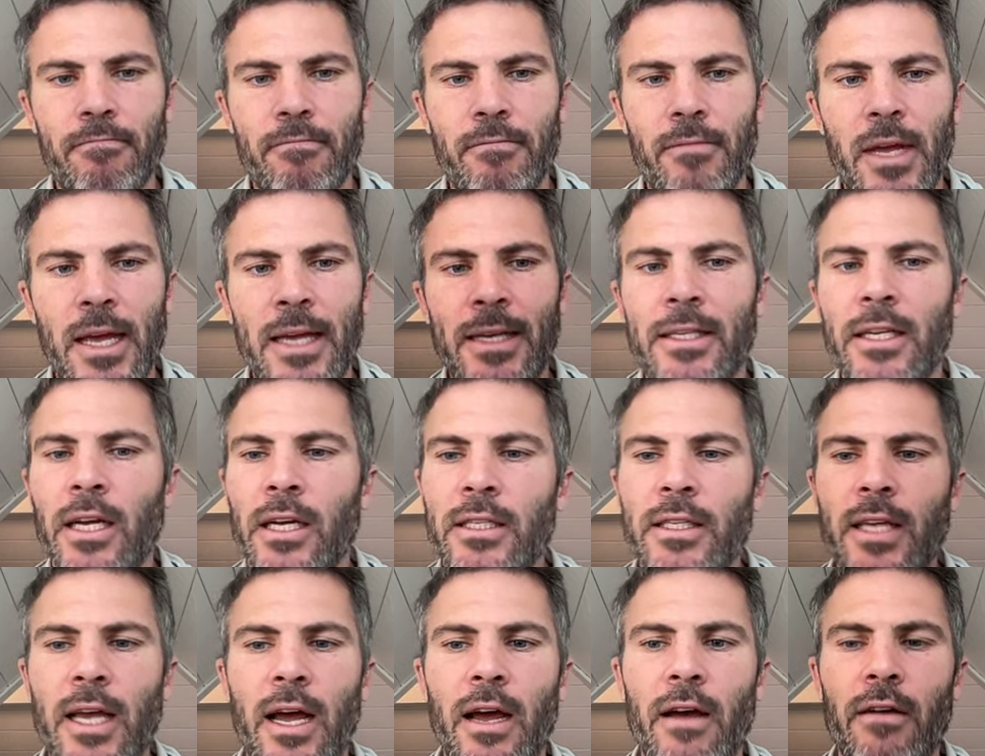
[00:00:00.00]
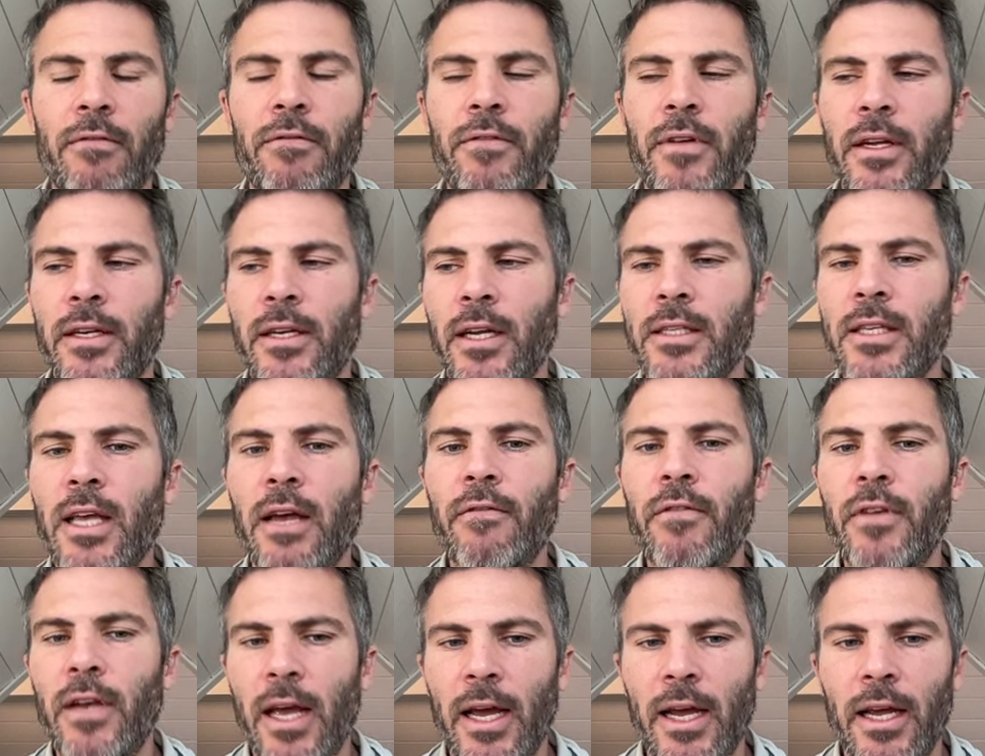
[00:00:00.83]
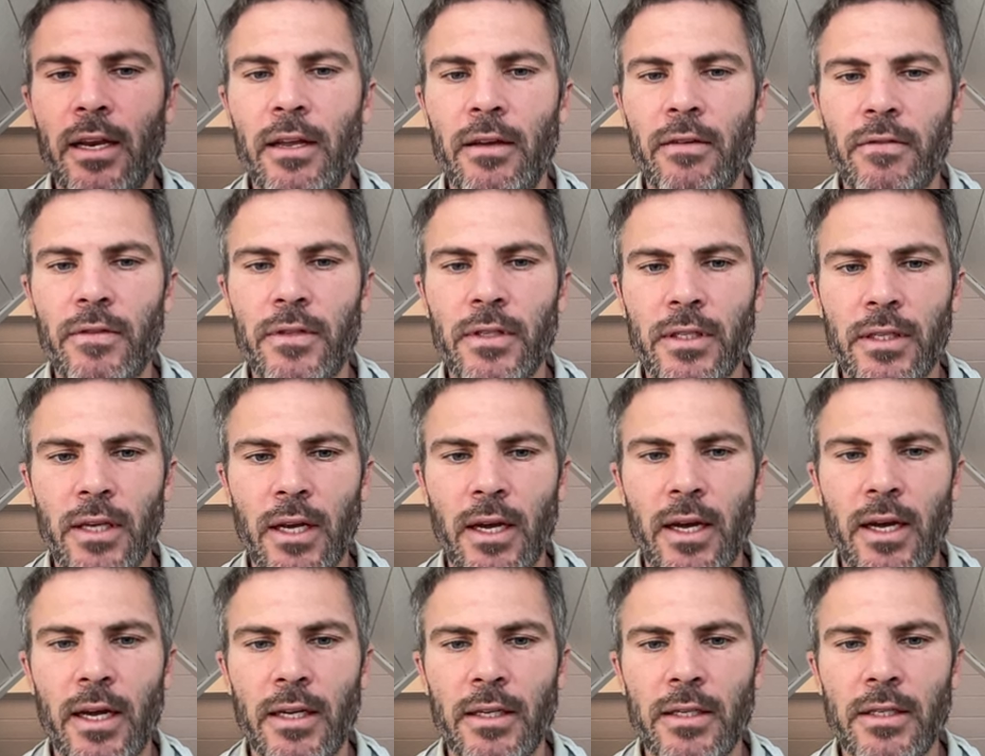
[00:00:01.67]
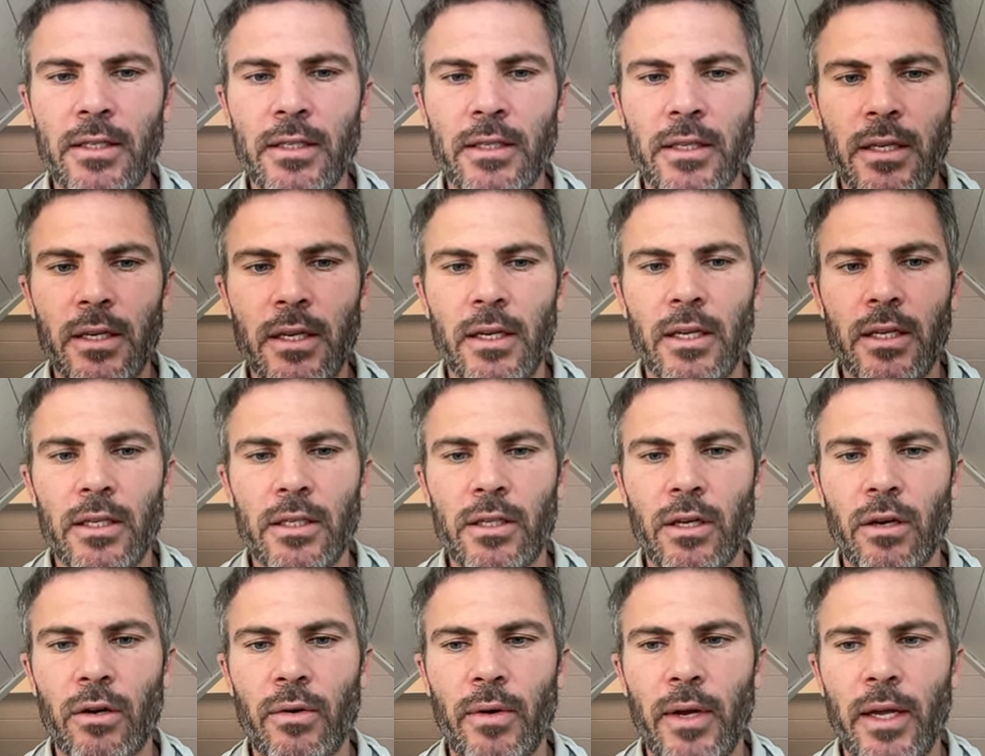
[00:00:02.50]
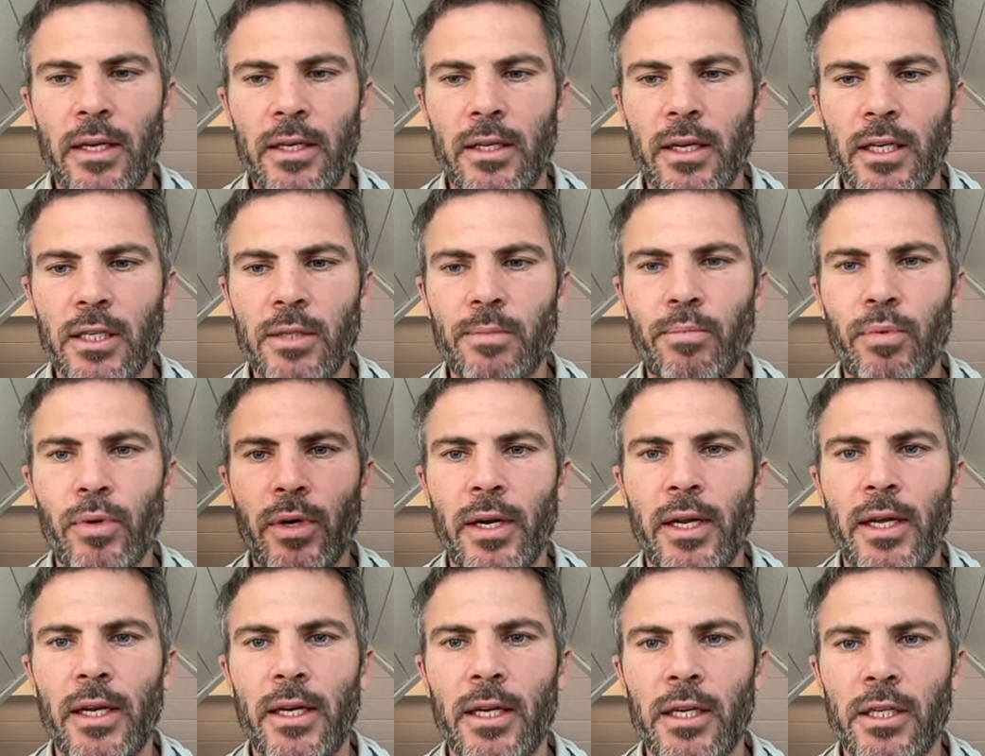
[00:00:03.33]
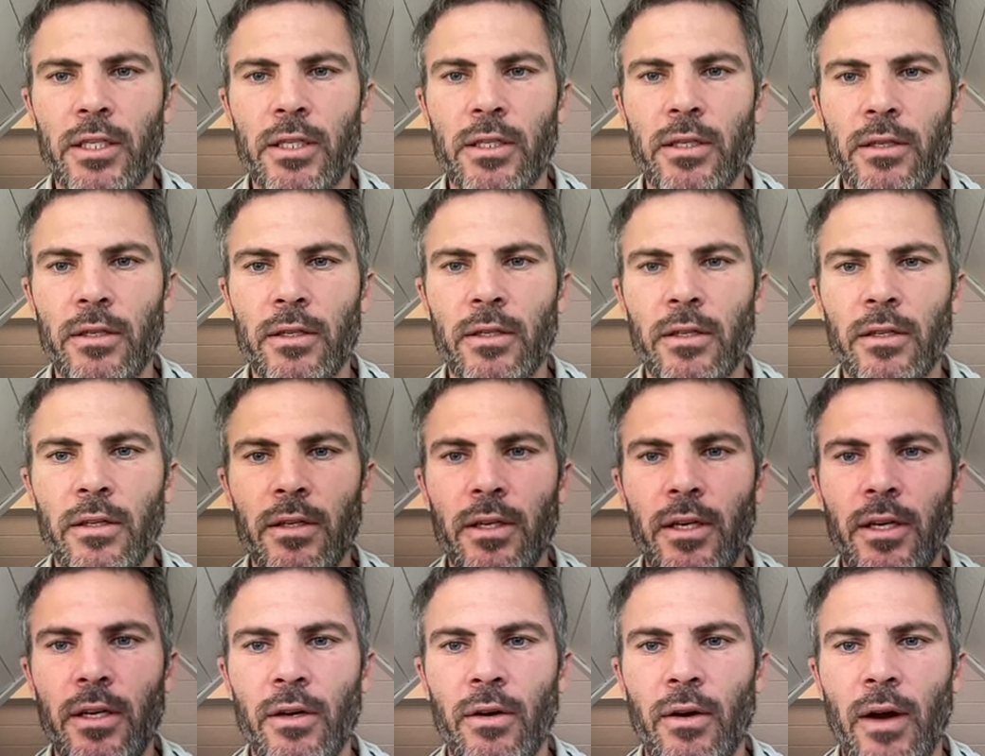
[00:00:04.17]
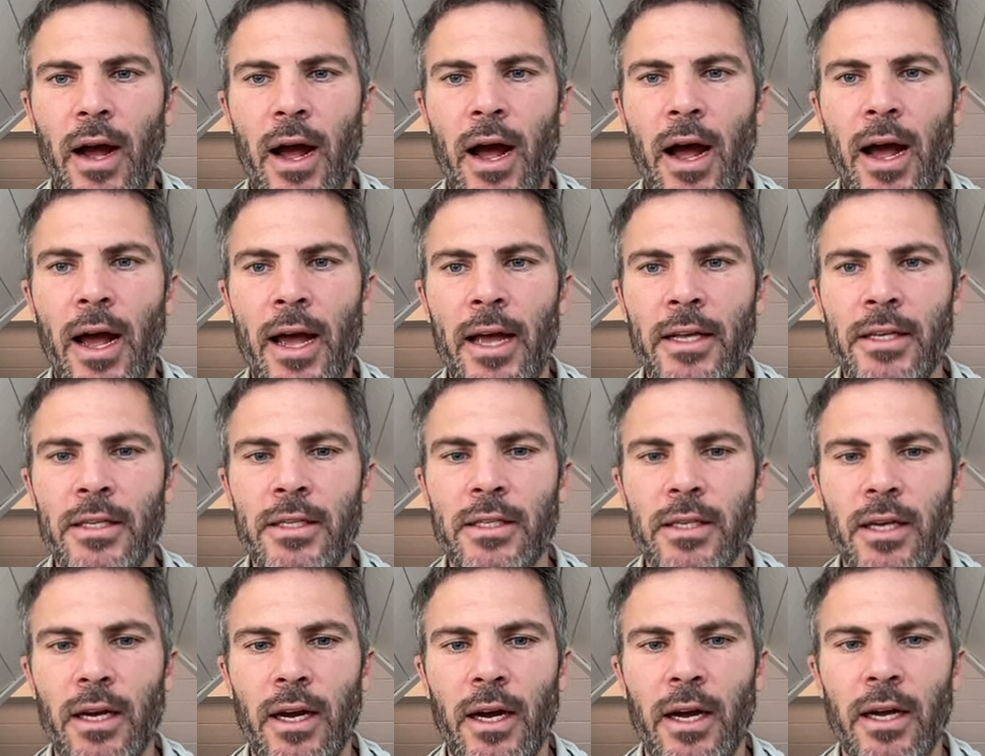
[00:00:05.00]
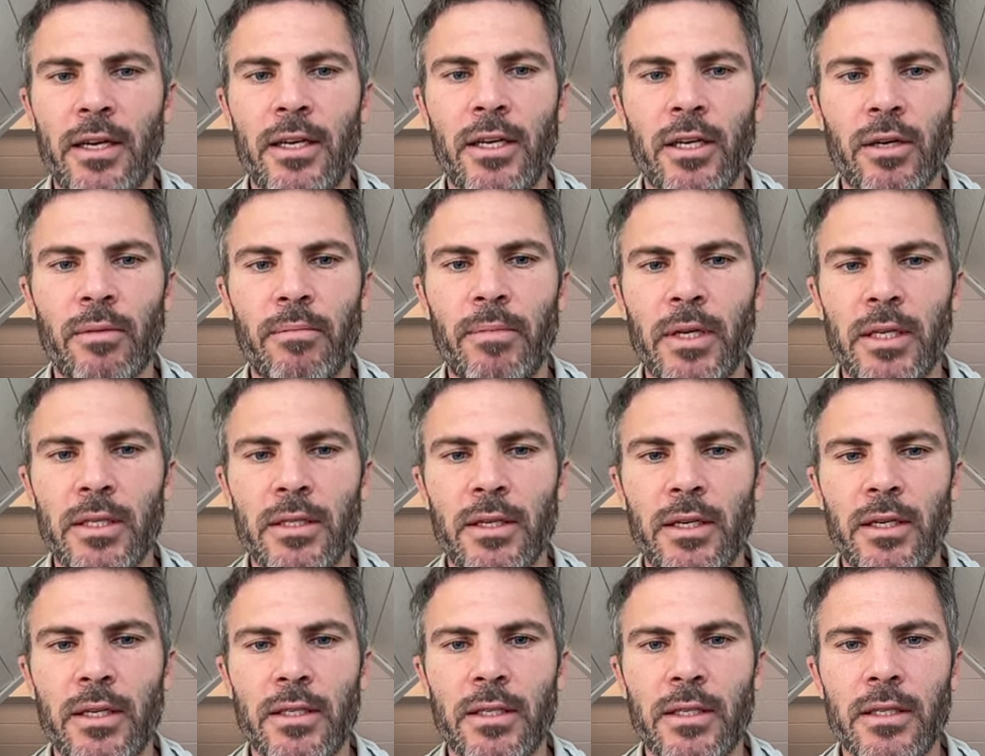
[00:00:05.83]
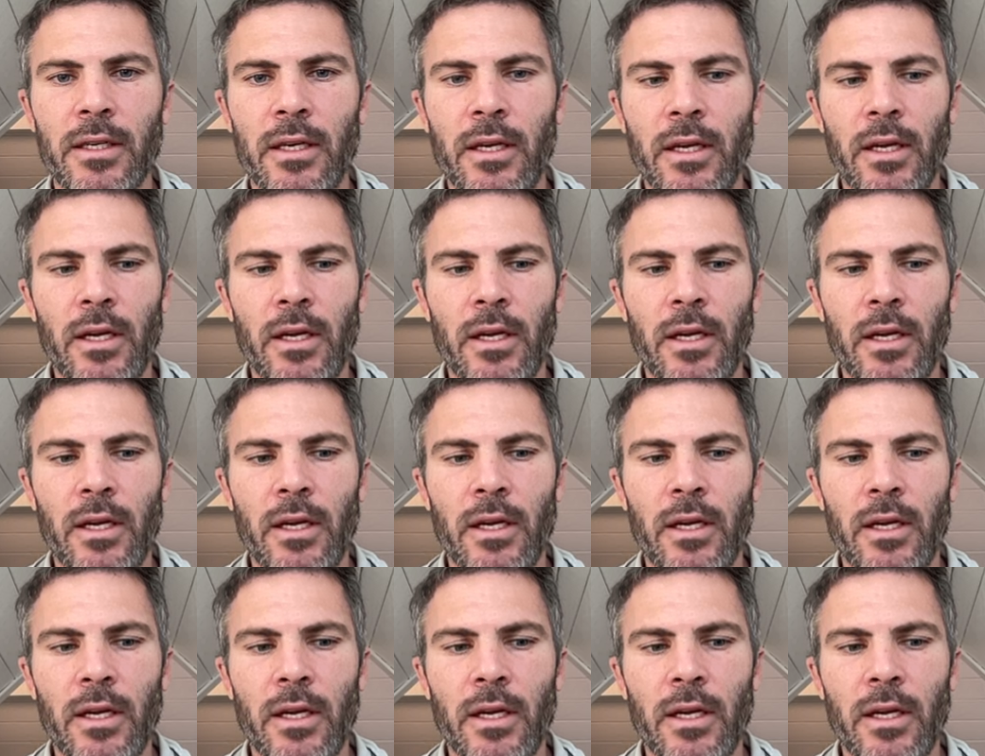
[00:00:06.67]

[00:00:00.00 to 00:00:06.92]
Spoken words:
It does have negative sides, so it does bring additional eyes onto your business.